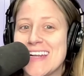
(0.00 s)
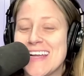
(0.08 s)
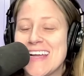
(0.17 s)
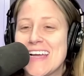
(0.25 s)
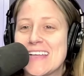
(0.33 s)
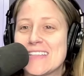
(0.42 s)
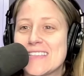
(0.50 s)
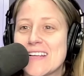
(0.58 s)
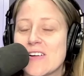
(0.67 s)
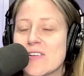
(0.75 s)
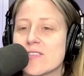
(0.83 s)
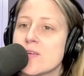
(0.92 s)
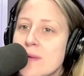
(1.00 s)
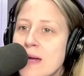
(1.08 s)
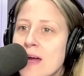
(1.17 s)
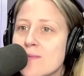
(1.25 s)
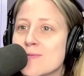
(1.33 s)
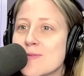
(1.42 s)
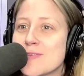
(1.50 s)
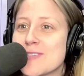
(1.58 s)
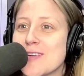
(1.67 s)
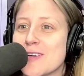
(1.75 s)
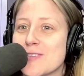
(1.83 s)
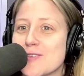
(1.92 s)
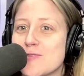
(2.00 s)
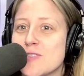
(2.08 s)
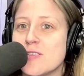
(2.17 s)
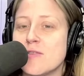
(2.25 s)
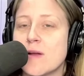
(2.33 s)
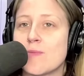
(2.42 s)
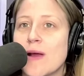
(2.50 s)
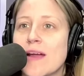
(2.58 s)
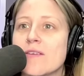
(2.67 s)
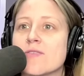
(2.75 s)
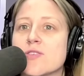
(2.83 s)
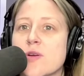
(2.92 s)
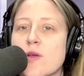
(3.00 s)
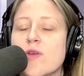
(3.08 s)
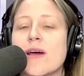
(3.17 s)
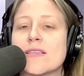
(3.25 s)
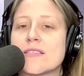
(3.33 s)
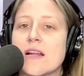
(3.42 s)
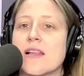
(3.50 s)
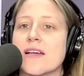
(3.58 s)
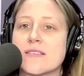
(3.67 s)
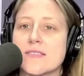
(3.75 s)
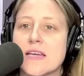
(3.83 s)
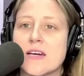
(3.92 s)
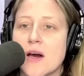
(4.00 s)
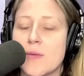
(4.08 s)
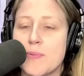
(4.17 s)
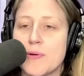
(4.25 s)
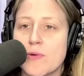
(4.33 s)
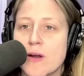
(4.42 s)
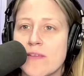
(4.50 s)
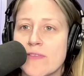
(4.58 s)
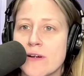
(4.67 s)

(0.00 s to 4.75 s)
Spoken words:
And Sarah goes, oh, my God, I'm supposed to start soon, too. And Brian goes, so are you guys going to, like, sync up or whatever?